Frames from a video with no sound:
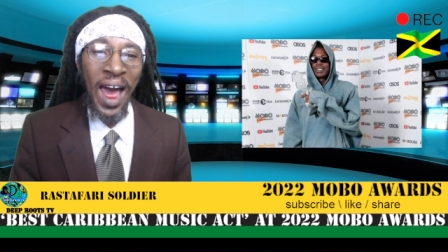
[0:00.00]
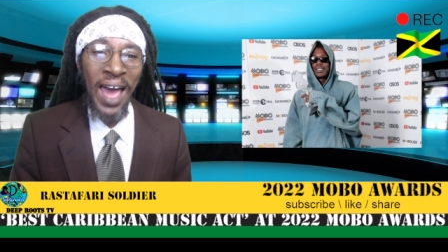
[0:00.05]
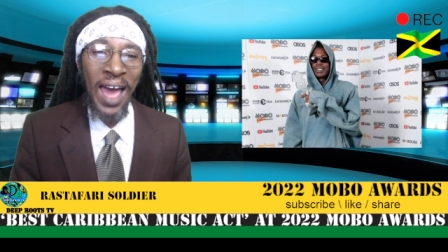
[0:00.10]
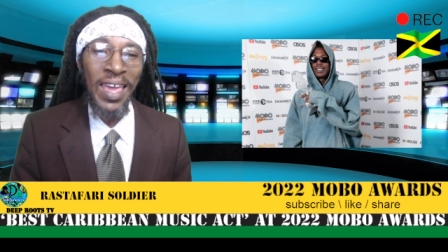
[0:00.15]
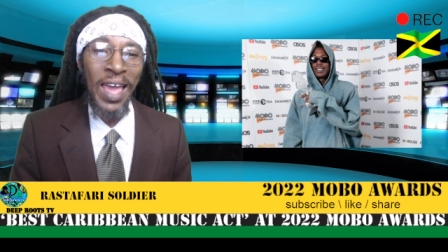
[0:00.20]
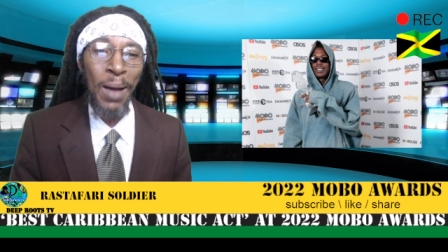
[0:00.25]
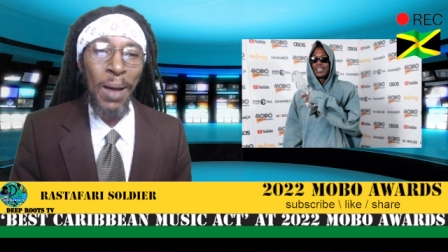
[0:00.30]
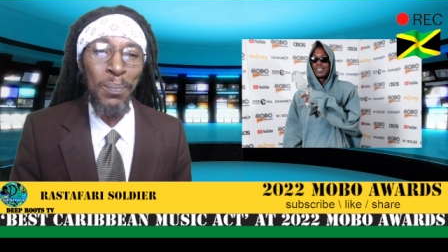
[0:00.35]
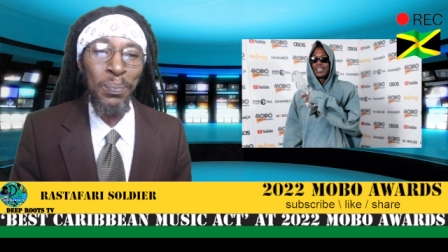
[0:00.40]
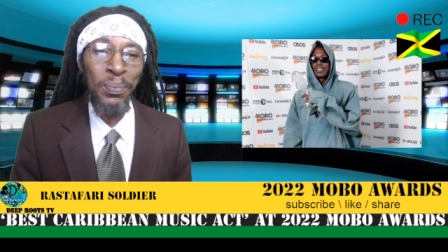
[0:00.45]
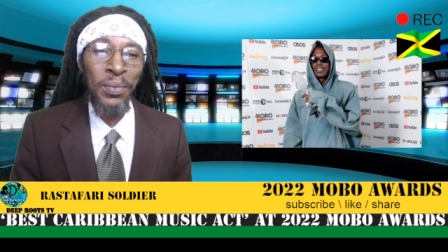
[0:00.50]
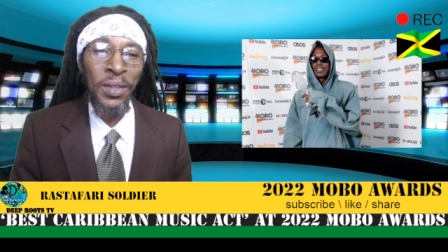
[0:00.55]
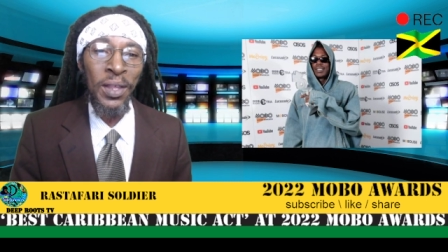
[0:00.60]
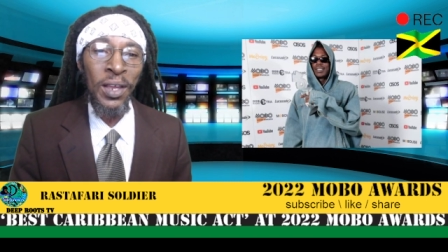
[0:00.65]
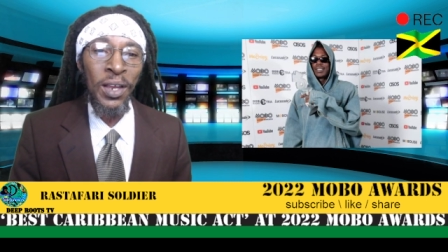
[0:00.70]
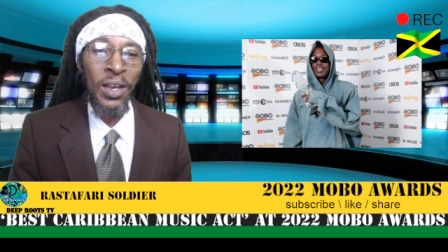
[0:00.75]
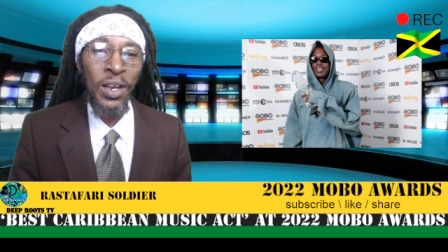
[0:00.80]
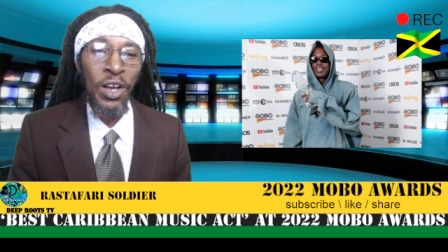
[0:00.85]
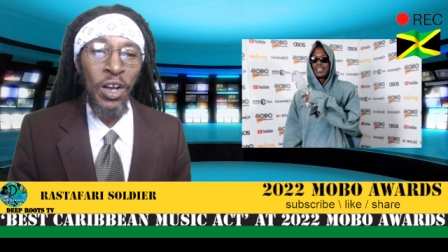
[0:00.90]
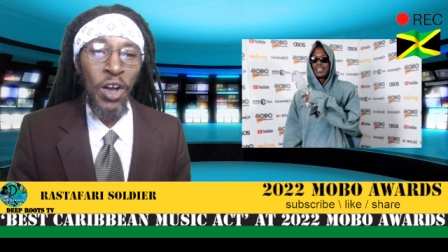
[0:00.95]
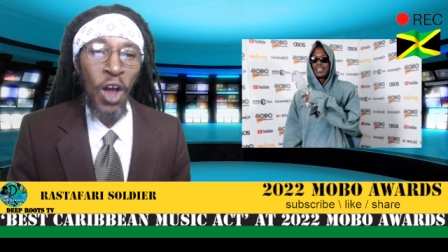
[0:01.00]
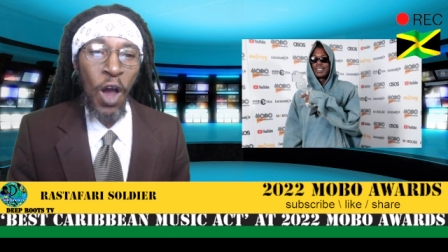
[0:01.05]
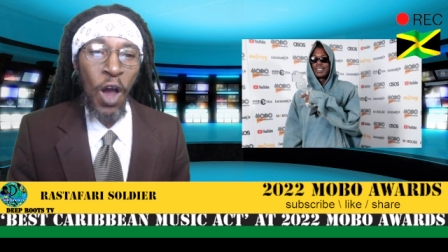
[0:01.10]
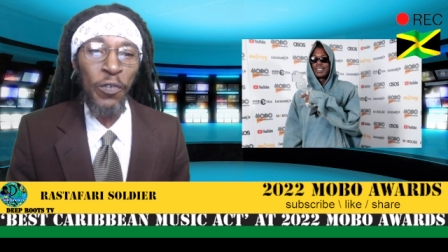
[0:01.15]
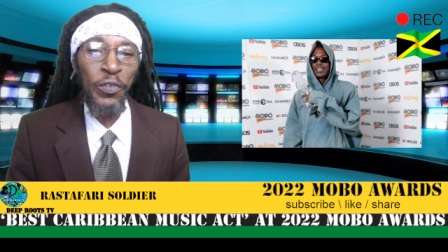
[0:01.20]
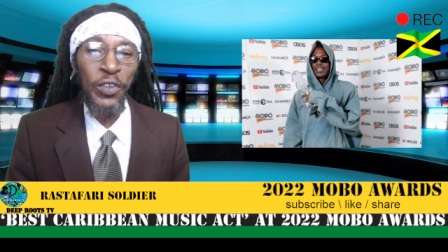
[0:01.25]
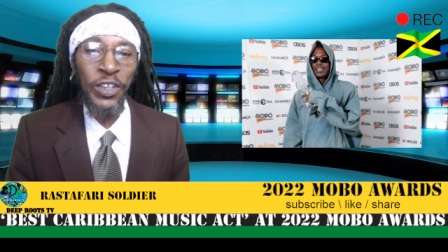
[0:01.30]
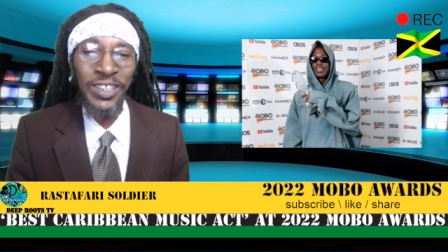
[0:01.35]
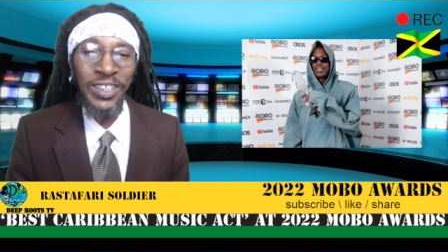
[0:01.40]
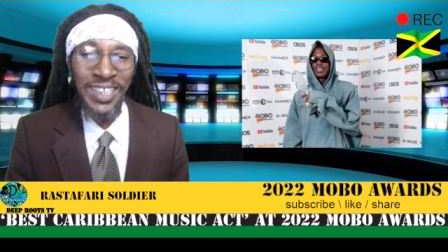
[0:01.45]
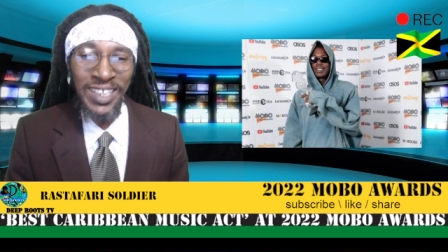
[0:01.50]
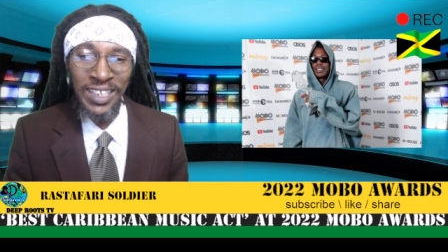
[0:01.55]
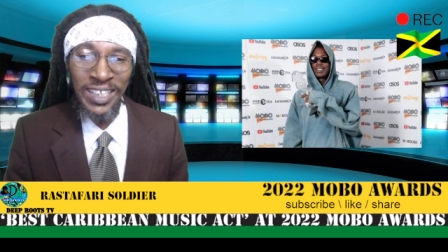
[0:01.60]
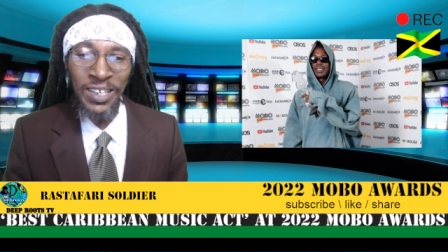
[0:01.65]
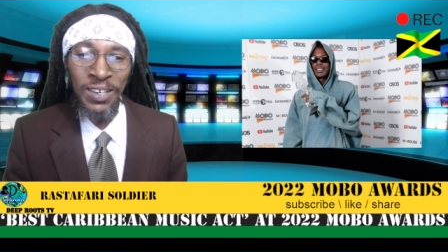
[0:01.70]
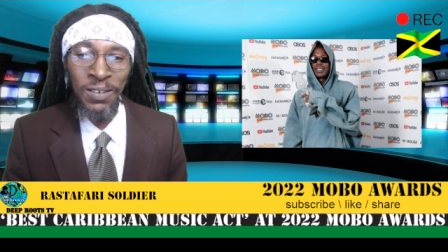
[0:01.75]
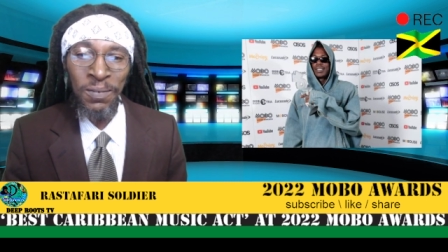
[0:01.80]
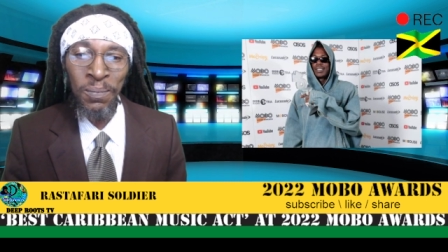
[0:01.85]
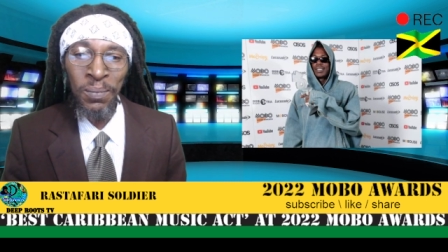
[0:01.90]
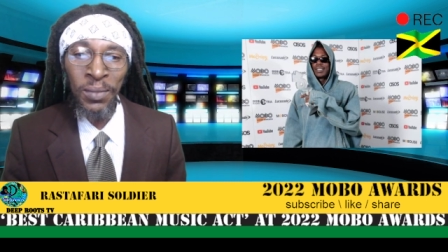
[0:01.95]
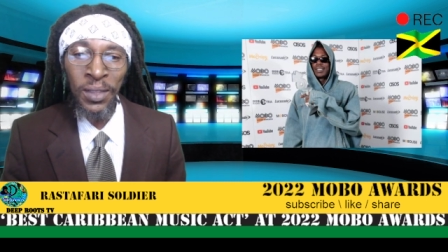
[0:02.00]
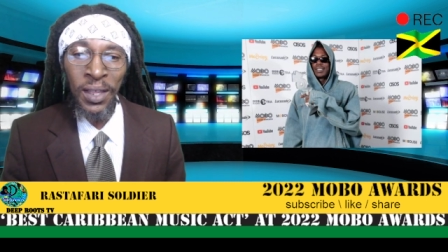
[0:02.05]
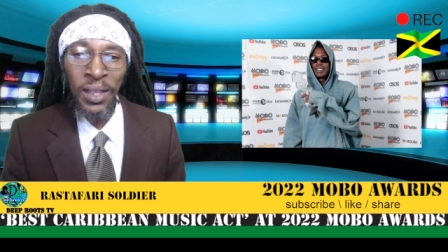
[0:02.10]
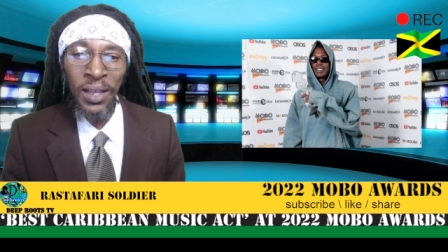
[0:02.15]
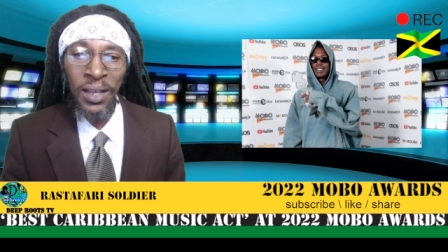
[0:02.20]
I am coffee tea